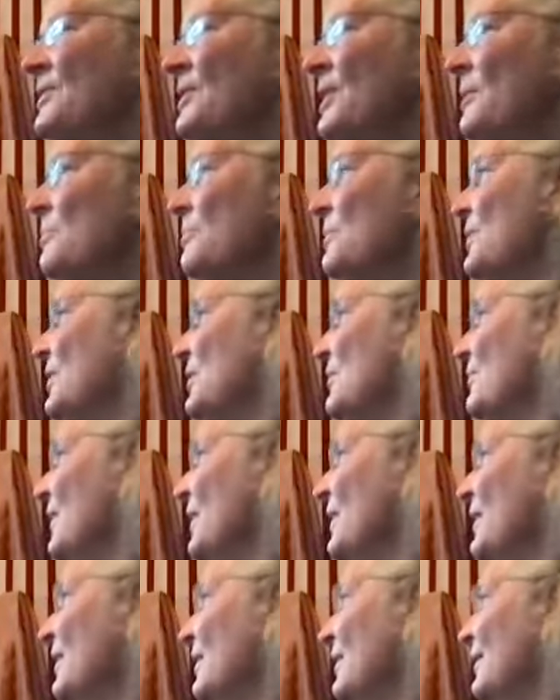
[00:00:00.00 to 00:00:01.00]
is empty of
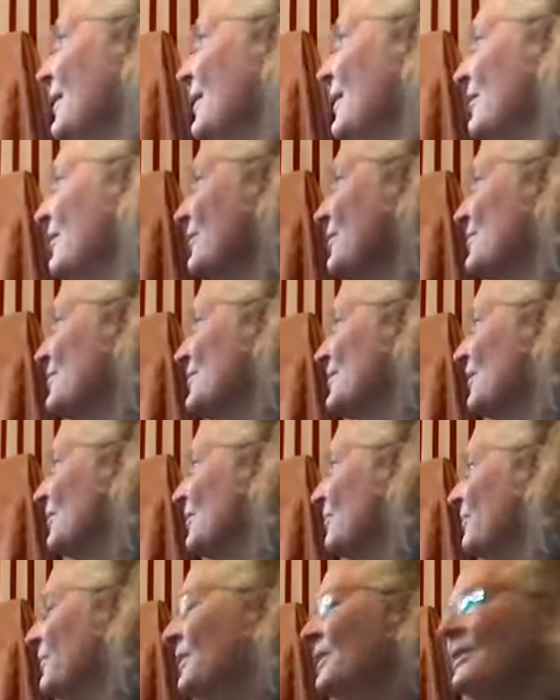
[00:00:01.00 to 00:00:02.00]
any inherent
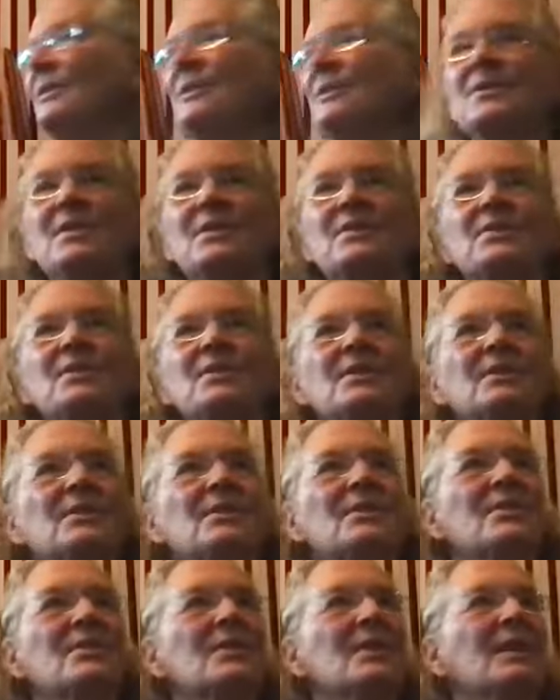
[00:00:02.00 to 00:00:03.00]

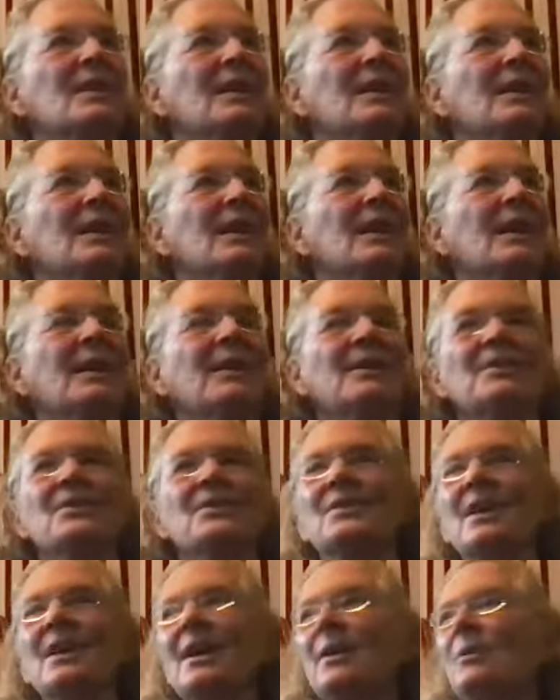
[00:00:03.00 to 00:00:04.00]
self-existence, and
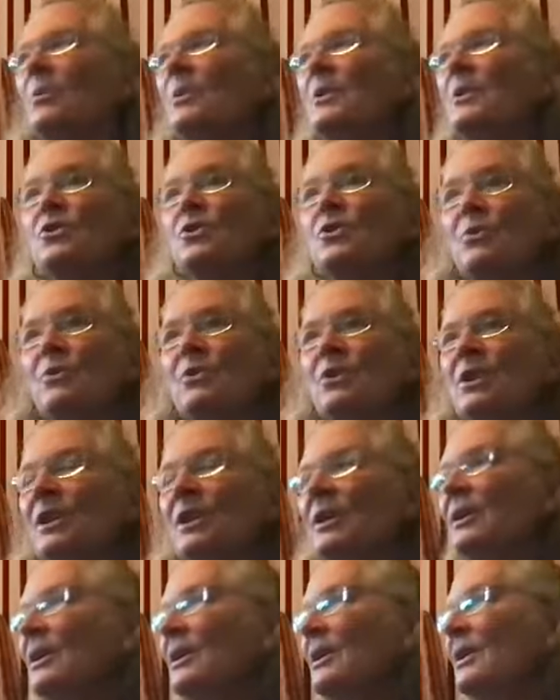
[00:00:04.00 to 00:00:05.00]
it's not what you
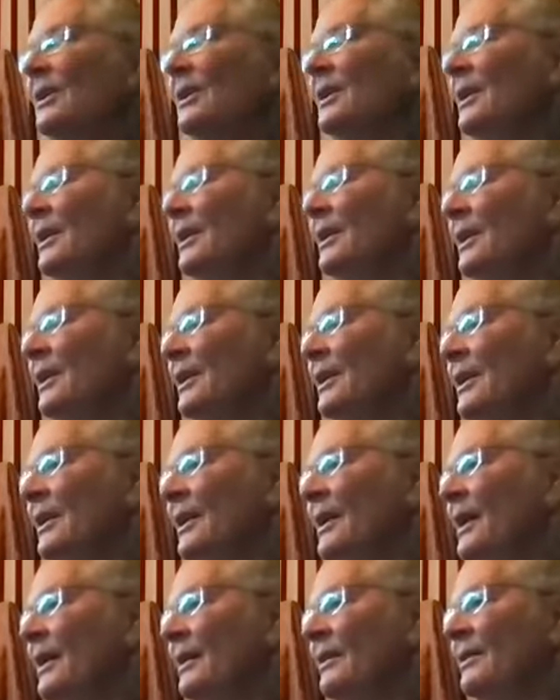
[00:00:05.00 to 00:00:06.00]
think.
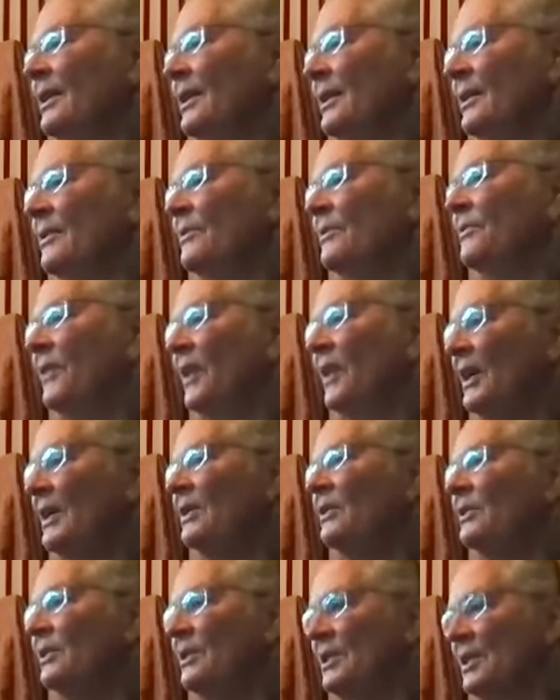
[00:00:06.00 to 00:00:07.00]
And then the
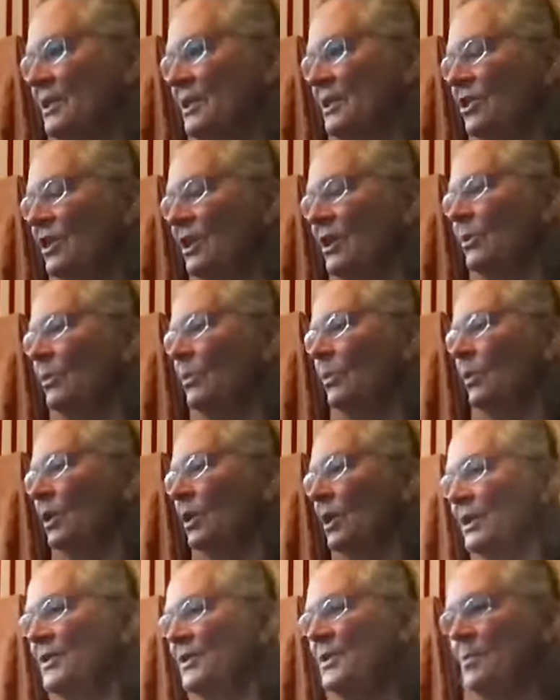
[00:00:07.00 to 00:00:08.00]
final teaching
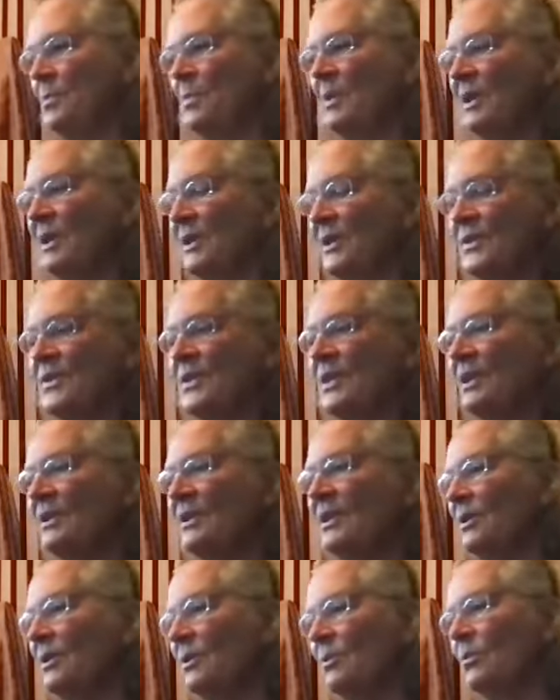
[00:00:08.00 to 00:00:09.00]
was, because then
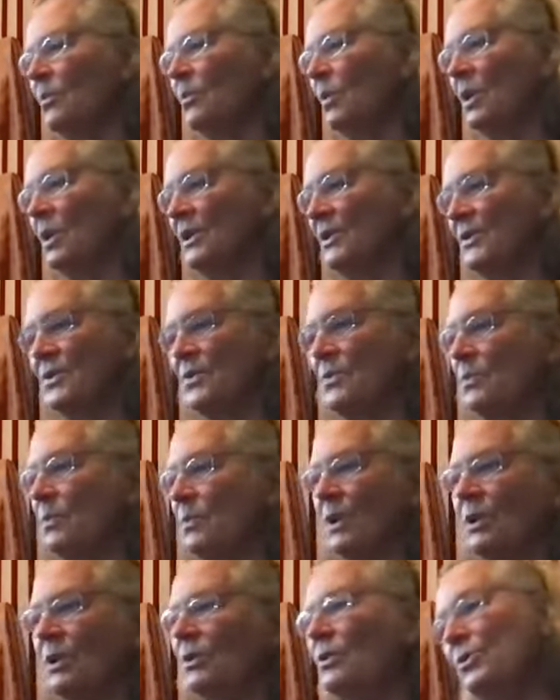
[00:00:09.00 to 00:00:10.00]
there was,
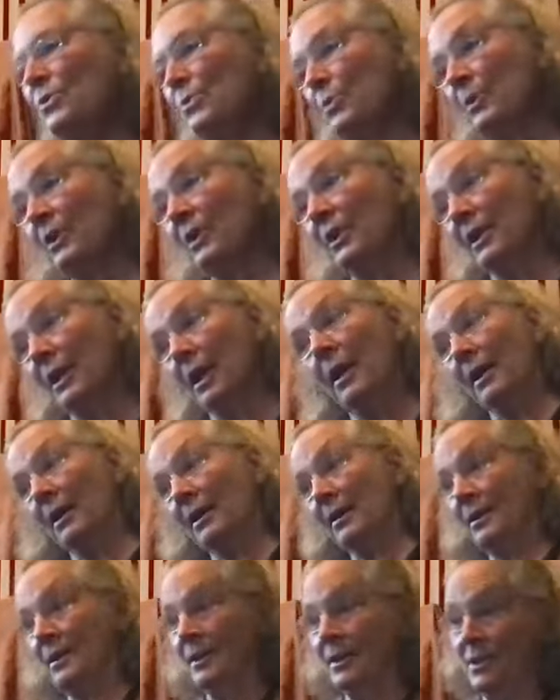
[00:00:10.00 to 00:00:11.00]
well, who's really got
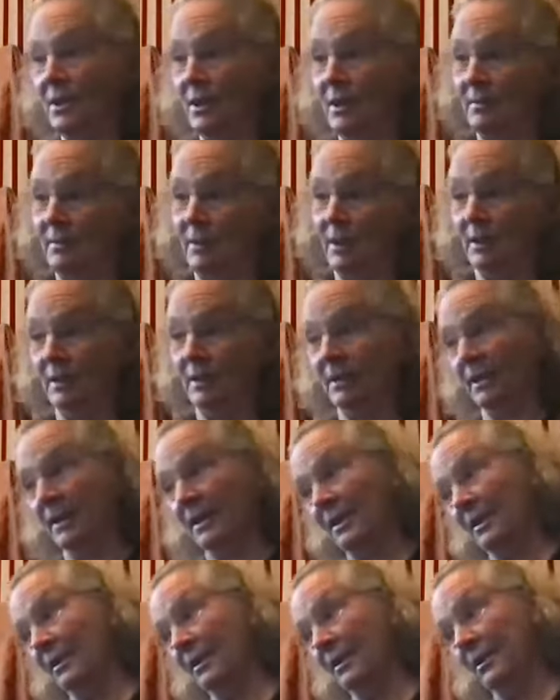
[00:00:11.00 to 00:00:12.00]
it? The Theravada, the
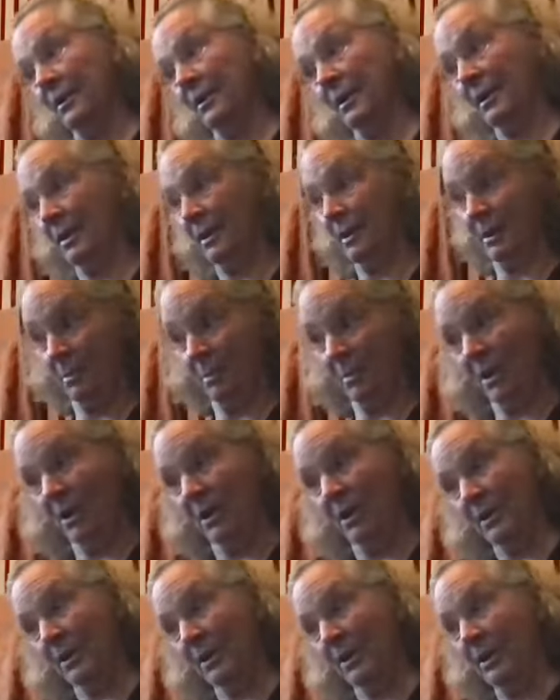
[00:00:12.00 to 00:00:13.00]
Hinayana, the
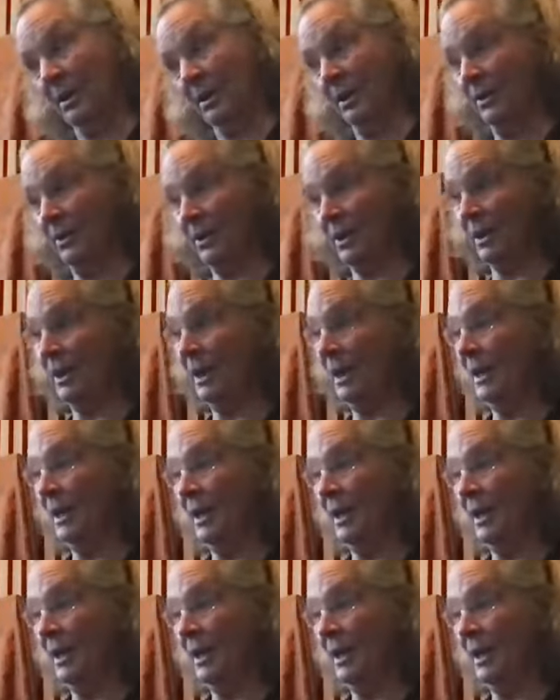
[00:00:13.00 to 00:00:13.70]
Mahayana,